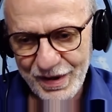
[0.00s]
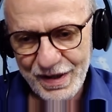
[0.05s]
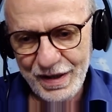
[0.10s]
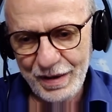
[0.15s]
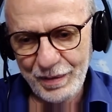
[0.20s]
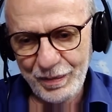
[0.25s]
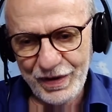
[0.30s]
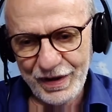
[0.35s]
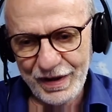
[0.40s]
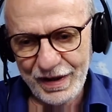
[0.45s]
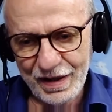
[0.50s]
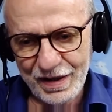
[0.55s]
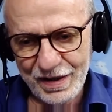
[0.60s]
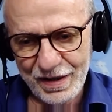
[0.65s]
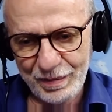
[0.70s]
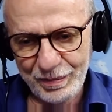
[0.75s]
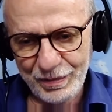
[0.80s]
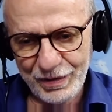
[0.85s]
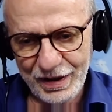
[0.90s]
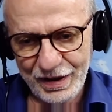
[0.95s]
same thing as
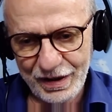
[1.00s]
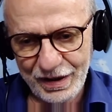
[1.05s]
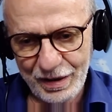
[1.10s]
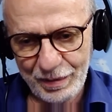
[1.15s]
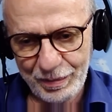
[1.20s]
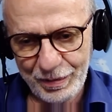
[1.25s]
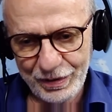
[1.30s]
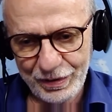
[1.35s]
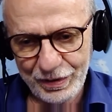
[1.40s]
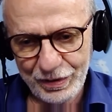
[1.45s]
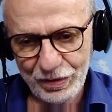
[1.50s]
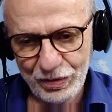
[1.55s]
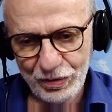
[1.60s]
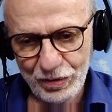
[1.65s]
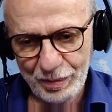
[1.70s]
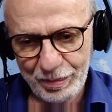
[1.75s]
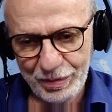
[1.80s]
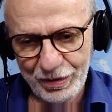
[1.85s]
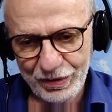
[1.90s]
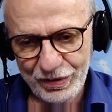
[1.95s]
I'm telling you
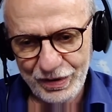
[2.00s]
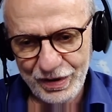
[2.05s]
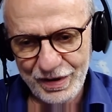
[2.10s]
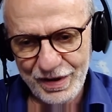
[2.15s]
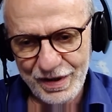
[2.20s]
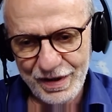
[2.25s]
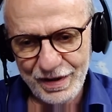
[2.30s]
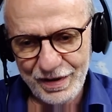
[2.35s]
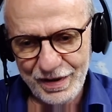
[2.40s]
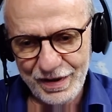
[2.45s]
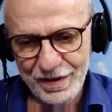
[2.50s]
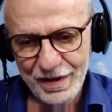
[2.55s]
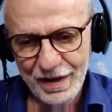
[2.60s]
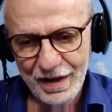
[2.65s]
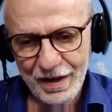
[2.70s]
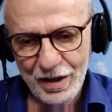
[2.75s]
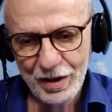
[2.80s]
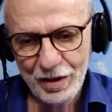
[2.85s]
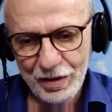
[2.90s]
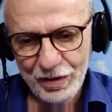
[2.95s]
about. It's
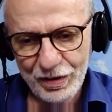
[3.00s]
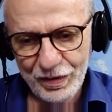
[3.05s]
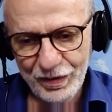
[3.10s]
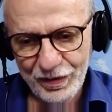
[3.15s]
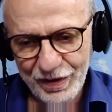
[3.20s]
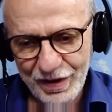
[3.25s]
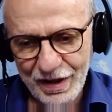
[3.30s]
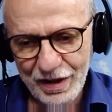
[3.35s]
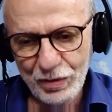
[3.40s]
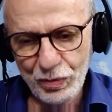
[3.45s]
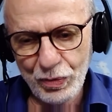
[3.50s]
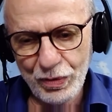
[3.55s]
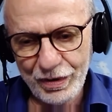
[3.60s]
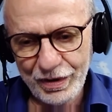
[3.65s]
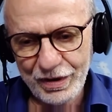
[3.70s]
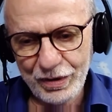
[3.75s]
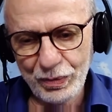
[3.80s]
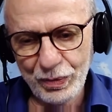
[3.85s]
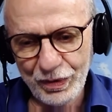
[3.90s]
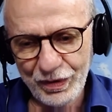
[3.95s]
they
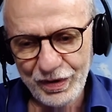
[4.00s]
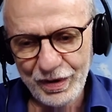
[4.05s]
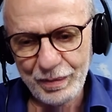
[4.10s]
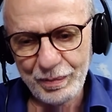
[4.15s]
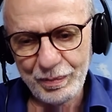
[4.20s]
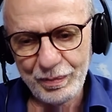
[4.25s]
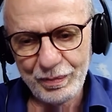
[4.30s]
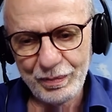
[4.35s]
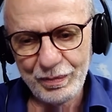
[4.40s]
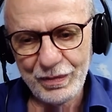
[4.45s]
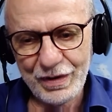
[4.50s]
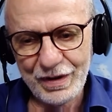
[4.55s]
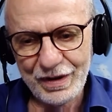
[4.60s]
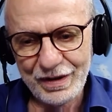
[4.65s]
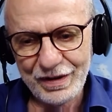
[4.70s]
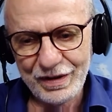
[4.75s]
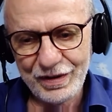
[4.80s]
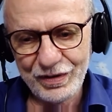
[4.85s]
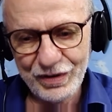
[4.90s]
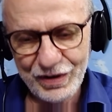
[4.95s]
worked with them
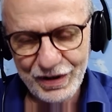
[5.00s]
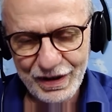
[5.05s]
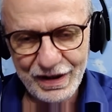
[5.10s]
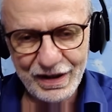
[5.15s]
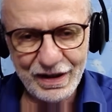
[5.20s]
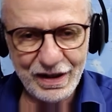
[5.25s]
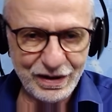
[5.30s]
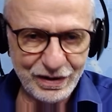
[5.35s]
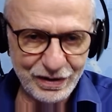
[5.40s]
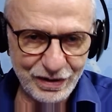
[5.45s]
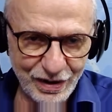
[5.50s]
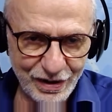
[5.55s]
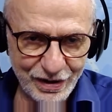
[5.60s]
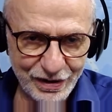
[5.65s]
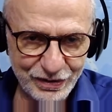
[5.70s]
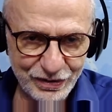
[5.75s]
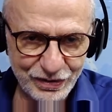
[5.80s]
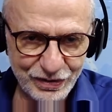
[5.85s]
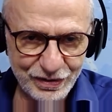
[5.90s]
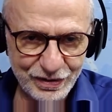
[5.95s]
day and
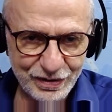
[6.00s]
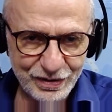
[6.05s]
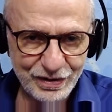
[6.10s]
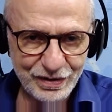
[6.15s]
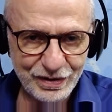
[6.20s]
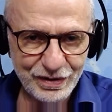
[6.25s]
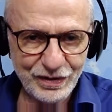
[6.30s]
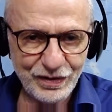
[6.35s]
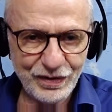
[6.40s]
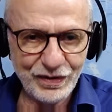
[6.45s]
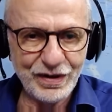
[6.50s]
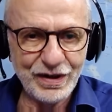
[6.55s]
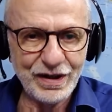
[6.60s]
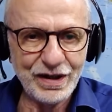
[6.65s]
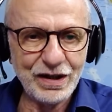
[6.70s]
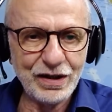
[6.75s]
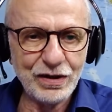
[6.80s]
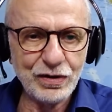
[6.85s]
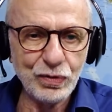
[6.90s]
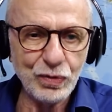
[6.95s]
night.
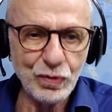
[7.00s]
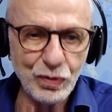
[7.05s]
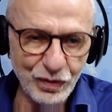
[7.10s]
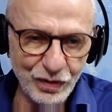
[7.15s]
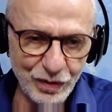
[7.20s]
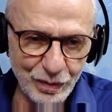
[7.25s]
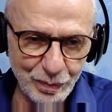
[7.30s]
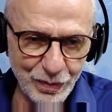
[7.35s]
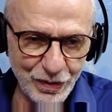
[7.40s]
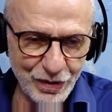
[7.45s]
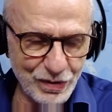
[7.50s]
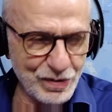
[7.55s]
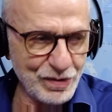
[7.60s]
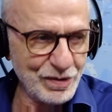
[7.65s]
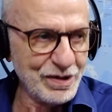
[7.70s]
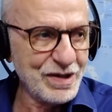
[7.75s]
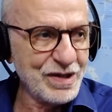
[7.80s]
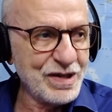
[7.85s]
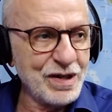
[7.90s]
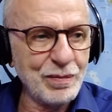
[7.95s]
They know them
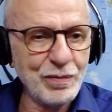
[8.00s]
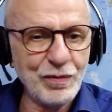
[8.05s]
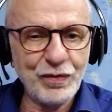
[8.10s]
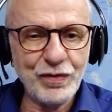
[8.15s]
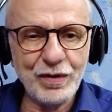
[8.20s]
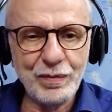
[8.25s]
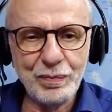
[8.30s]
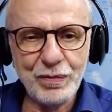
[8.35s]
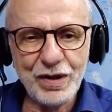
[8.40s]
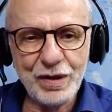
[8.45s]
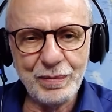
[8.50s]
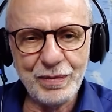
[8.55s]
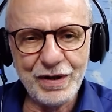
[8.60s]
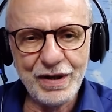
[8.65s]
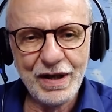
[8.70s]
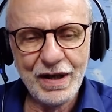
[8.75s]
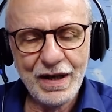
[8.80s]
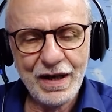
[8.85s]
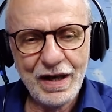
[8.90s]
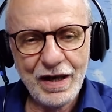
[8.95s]
personally. Some of them maybe
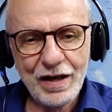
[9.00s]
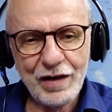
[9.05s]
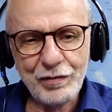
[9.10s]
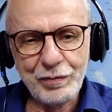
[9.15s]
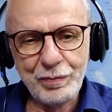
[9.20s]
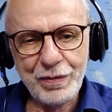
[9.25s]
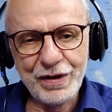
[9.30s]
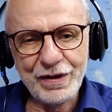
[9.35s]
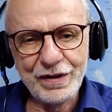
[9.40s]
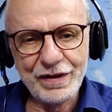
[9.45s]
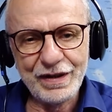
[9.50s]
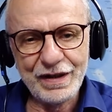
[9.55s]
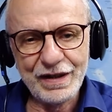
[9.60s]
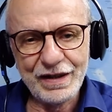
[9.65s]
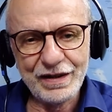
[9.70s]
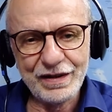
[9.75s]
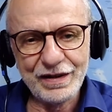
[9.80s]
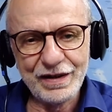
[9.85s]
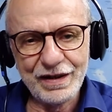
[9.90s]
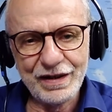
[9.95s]
have been
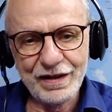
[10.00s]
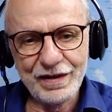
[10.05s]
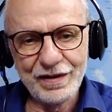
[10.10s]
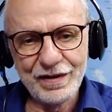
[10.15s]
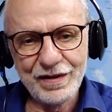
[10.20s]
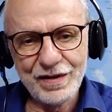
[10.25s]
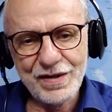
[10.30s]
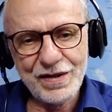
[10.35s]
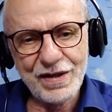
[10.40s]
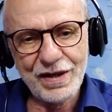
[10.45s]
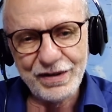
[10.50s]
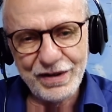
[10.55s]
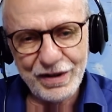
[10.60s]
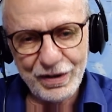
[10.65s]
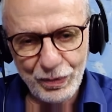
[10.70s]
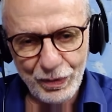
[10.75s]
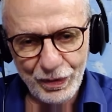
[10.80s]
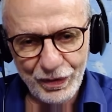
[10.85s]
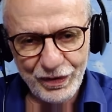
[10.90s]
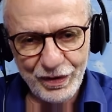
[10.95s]
in
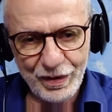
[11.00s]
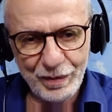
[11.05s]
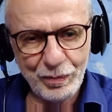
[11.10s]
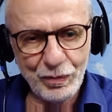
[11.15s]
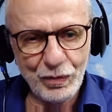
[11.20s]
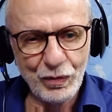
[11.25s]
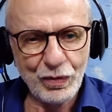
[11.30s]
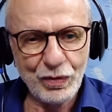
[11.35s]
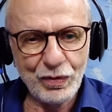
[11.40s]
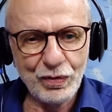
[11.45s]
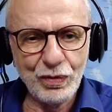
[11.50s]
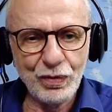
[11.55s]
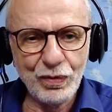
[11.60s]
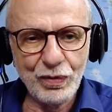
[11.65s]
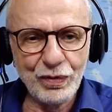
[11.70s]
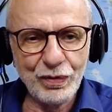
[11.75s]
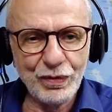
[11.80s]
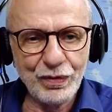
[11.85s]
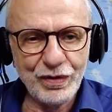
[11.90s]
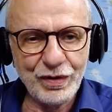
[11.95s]
studying with them or
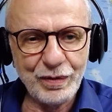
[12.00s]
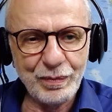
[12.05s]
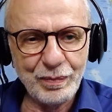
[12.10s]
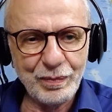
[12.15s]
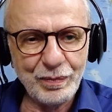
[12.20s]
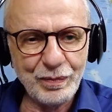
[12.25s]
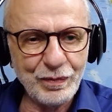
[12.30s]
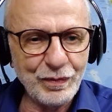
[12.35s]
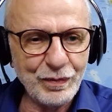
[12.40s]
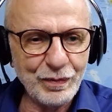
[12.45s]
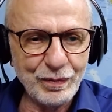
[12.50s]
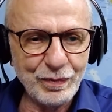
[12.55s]
know them